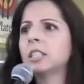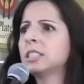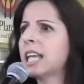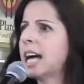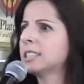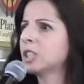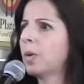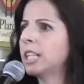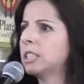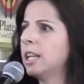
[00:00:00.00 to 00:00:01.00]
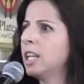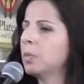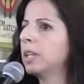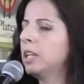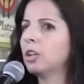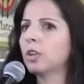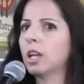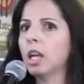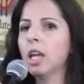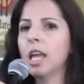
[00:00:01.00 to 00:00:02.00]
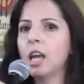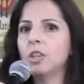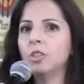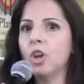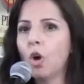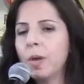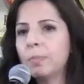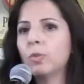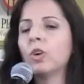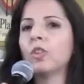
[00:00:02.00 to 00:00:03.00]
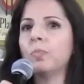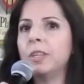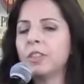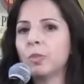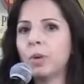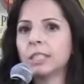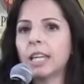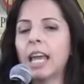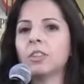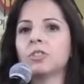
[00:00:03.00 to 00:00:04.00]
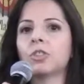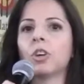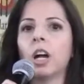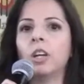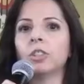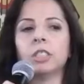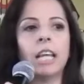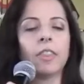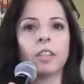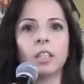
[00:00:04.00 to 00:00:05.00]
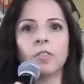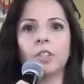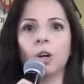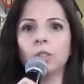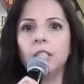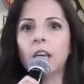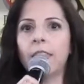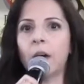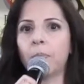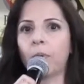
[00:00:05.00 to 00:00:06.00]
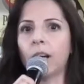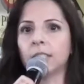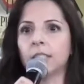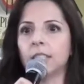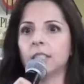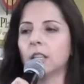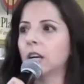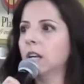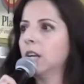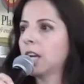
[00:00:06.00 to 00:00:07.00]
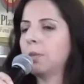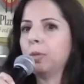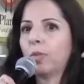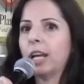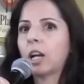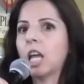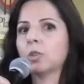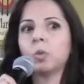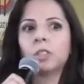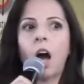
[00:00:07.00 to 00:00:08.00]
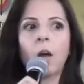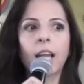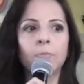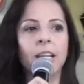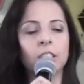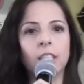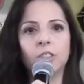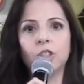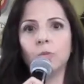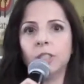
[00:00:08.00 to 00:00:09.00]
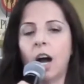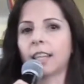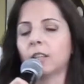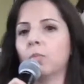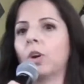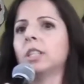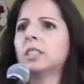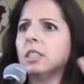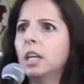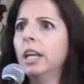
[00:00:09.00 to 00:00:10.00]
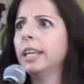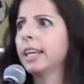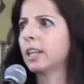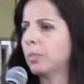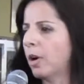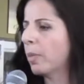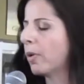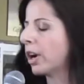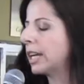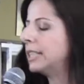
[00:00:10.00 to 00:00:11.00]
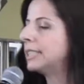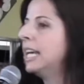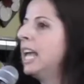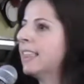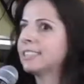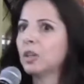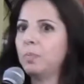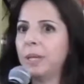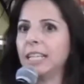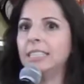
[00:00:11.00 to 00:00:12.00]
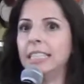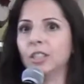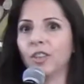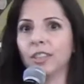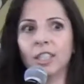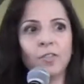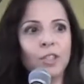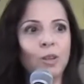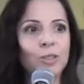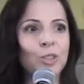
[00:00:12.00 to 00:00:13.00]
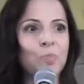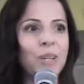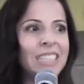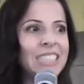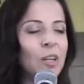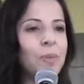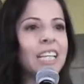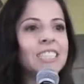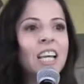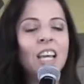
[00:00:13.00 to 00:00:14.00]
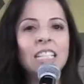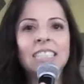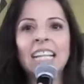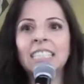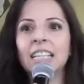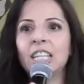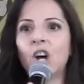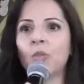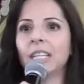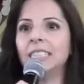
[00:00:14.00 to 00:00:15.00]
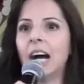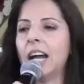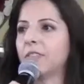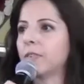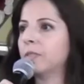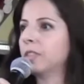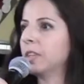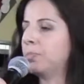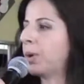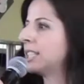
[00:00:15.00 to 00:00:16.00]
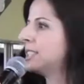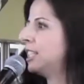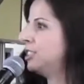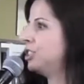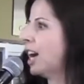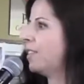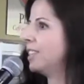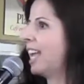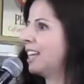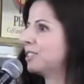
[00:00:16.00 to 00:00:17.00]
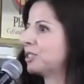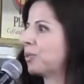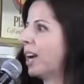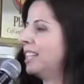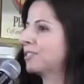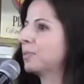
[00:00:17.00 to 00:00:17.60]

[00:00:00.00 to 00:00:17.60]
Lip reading: Just to ask the question, anyone here know people who have been through breast cancer, understand the lymph nodes and that process? Okay, feel right. Okay, we'll talk. I can mention that too when we talk a little more, just to get a ballpark, because that's a big deal. The lymph nodes are a big deal because technically you don't really die from the breast tissue having cancer, right?